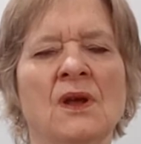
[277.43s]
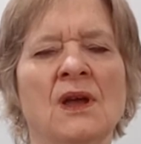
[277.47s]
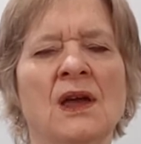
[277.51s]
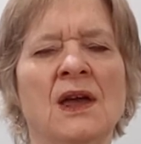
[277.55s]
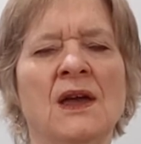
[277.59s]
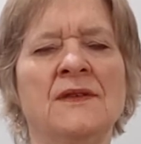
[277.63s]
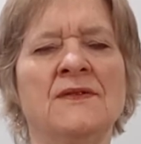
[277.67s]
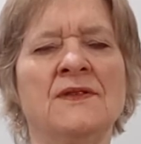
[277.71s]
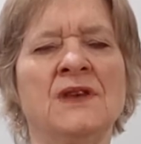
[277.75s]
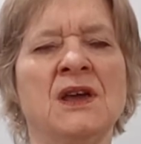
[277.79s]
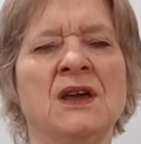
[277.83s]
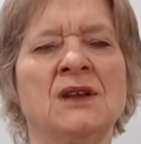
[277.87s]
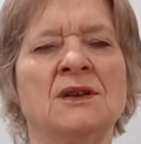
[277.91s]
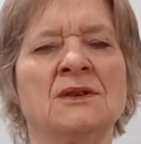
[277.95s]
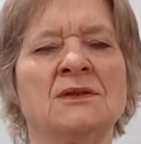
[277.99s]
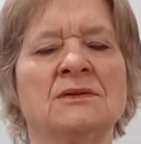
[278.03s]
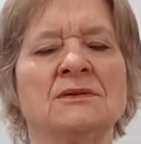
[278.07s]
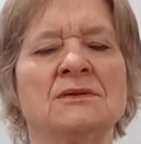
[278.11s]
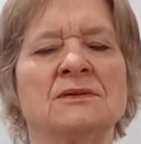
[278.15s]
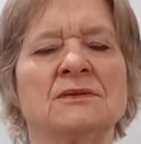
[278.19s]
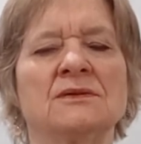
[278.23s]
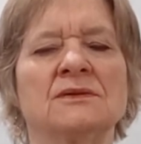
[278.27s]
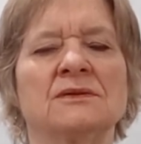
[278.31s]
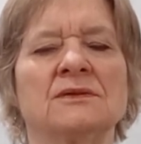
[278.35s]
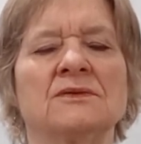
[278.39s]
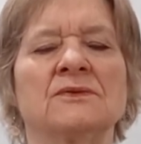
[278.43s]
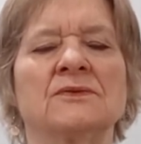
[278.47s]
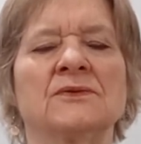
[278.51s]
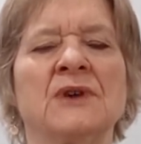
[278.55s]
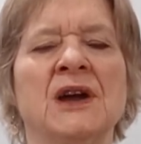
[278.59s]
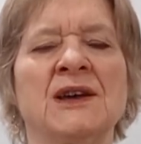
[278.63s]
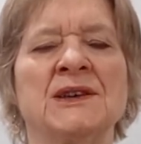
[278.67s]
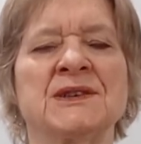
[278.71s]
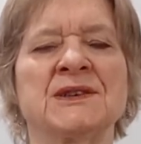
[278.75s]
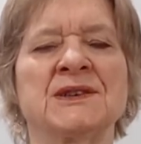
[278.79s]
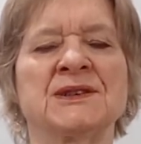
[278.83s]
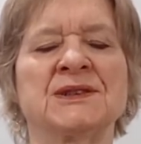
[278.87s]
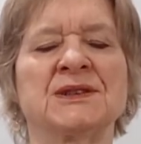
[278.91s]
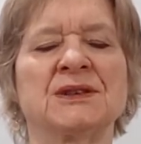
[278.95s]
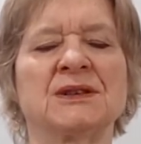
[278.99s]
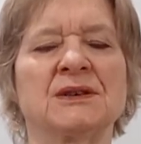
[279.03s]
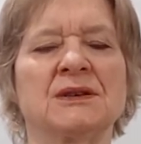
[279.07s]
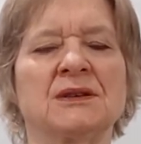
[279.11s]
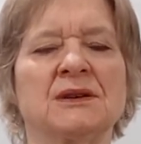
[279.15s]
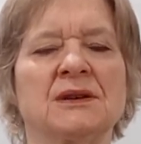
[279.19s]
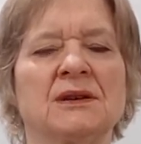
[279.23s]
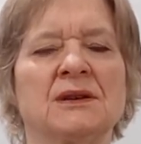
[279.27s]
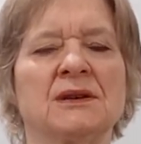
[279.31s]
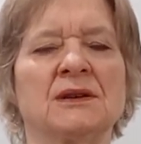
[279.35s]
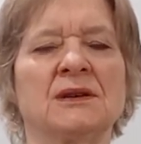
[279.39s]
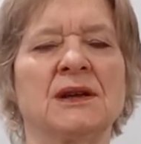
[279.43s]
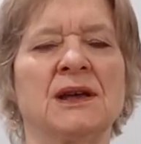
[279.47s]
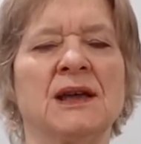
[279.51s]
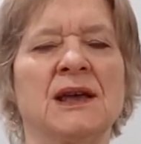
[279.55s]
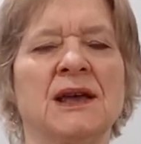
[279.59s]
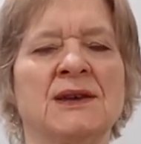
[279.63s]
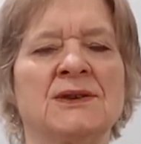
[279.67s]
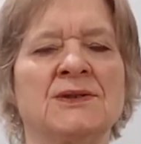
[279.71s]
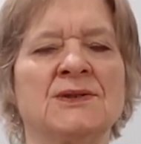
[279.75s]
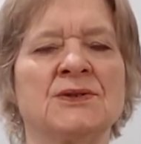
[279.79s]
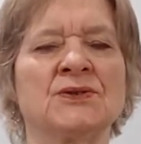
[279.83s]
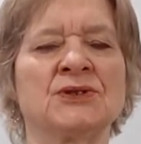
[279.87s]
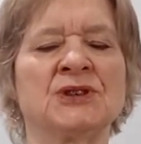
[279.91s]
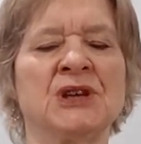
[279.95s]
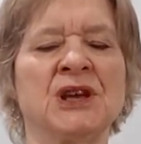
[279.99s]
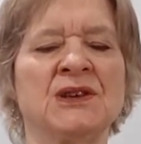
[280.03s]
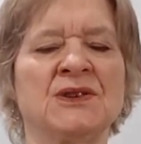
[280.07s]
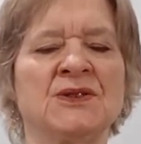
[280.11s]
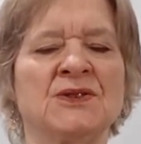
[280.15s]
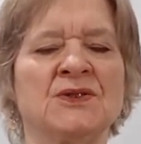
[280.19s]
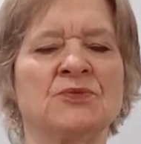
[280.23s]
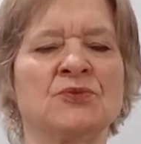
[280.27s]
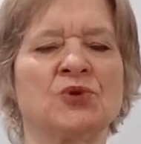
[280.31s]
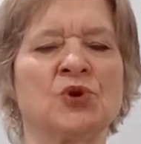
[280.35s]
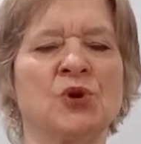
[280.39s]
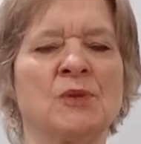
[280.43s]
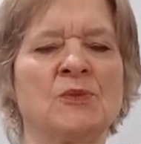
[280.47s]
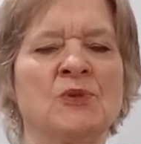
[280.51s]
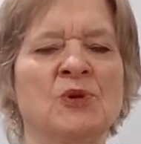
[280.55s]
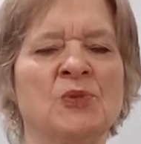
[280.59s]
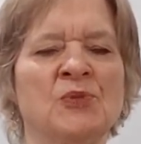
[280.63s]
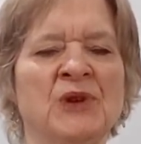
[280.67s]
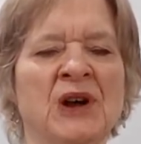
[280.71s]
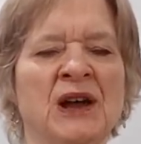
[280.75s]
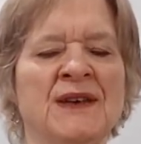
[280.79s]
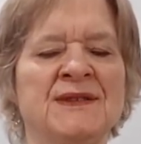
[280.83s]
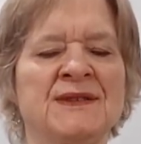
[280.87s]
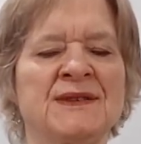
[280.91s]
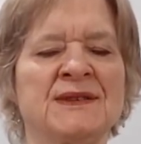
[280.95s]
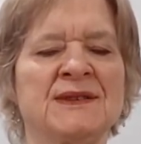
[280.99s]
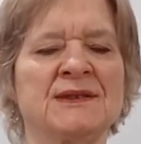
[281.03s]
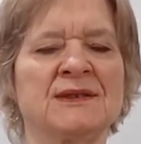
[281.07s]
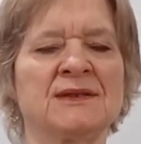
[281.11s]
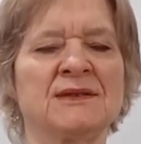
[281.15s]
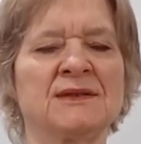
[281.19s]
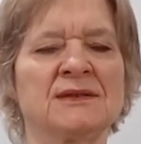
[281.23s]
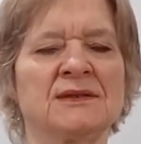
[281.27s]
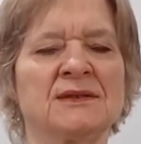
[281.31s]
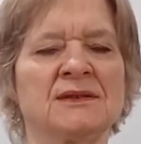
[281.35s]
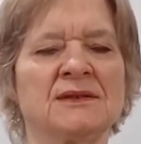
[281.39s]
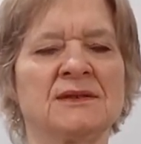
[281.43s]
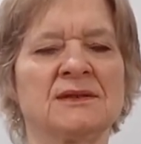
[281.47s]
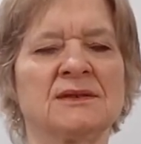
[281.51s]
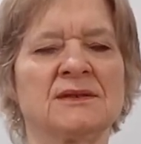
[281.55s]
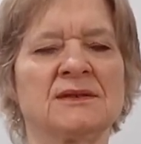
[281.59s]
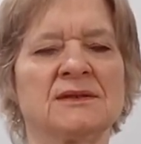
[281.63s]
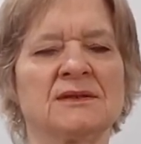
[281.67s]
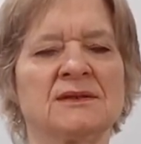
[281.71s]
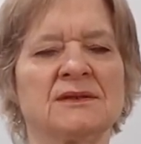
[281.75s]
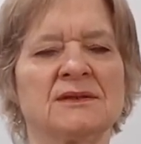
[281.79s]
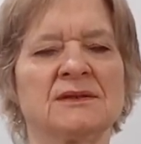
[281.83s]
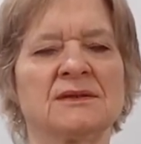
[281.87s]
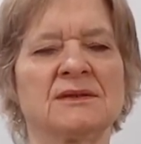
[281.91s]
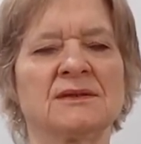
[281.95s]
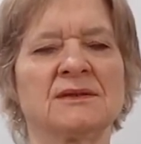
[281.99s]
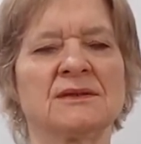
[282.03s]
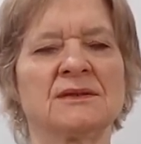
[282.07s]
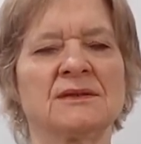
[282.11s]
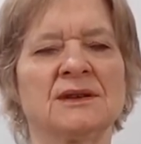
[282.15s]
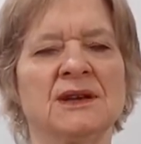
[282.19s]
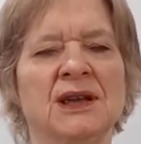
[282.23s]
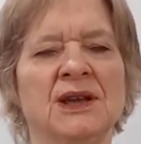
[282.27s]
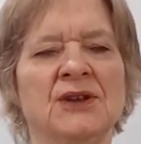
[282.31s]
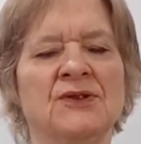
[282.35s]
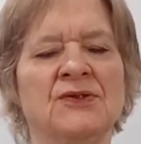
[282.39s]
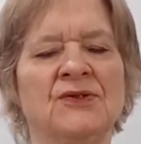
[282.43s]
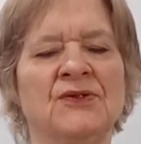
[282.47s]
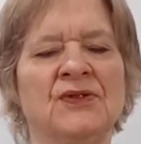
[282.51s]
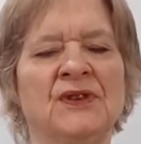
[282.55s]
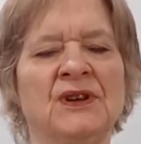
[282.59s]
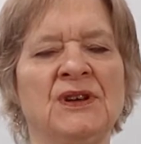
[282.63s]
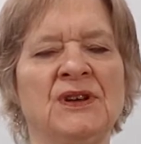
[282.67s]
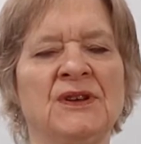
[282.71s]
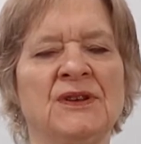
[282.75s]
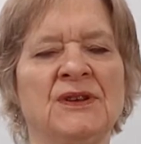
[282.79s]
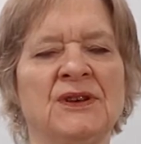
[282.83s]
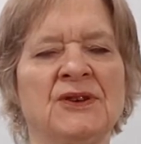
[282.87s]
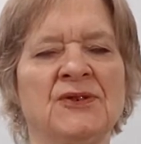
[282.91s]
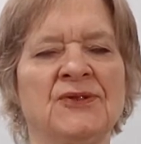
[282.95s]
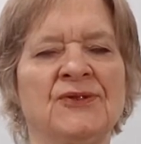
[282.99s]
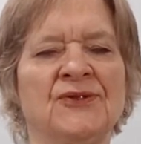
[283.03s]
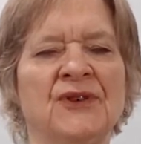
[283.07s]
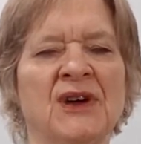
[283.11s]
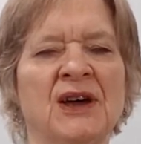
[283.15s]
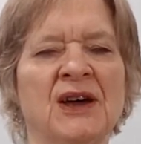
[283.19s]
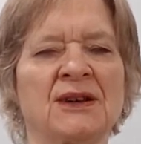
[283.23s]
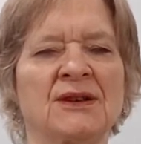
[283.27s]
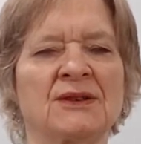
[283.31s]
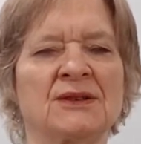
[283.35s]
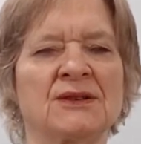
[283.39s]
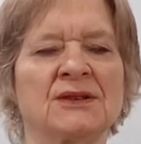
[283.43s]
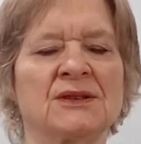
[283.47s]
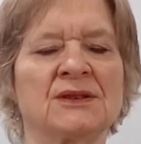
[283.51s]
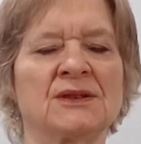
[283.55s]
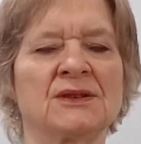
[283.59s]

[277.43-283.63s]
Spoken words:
And then rest as you take some normal breaths and feel the effect.